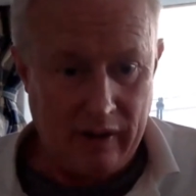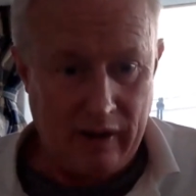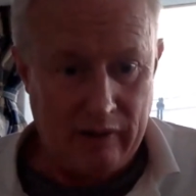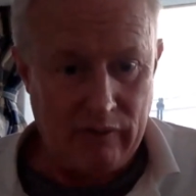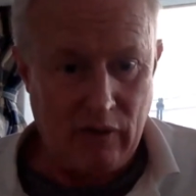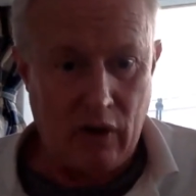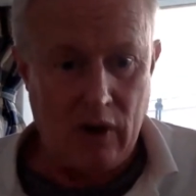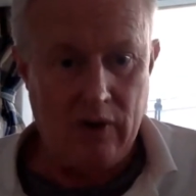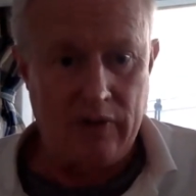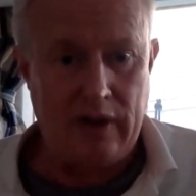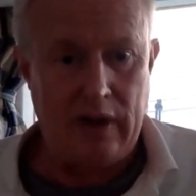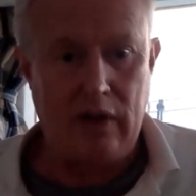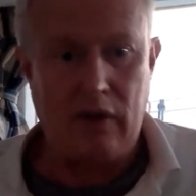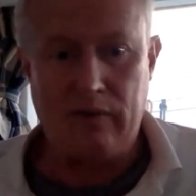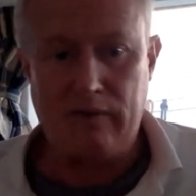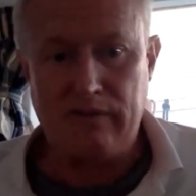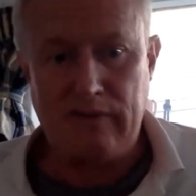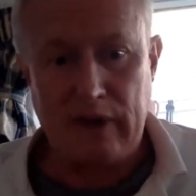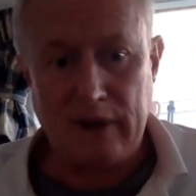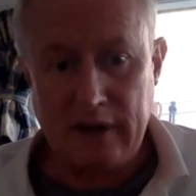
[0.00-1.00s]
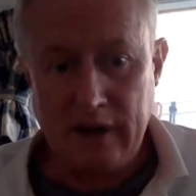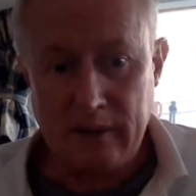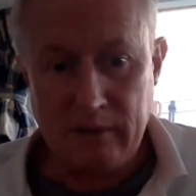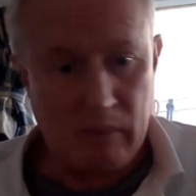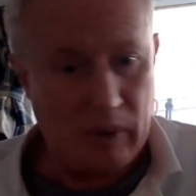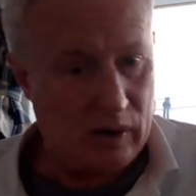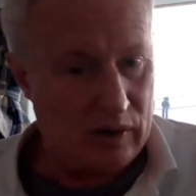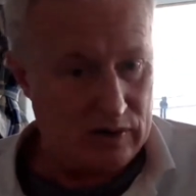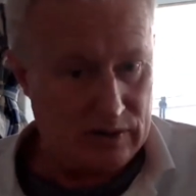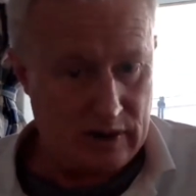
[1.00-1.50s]
They've got they're not
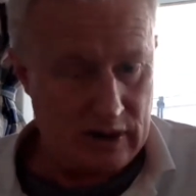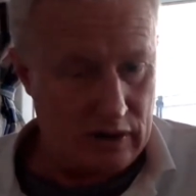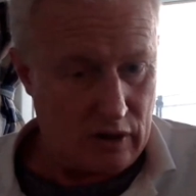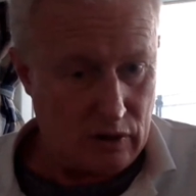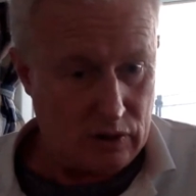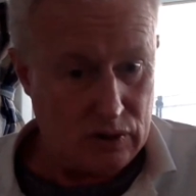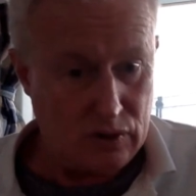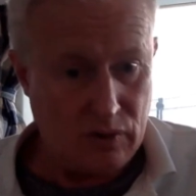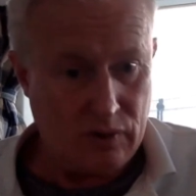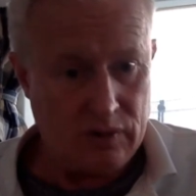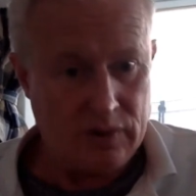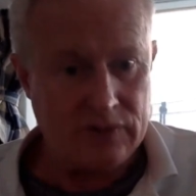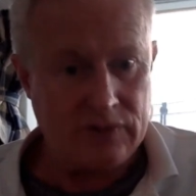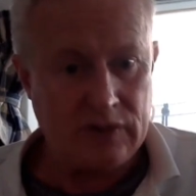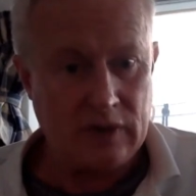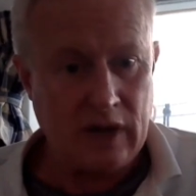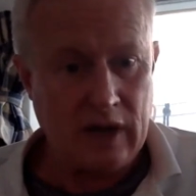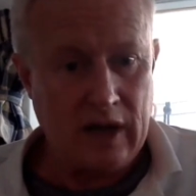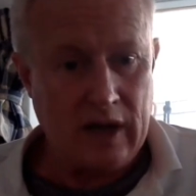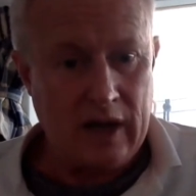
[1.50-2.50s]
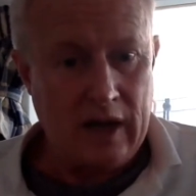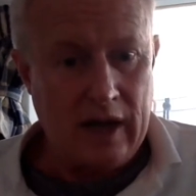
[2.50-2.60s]
funded because they're no tourists.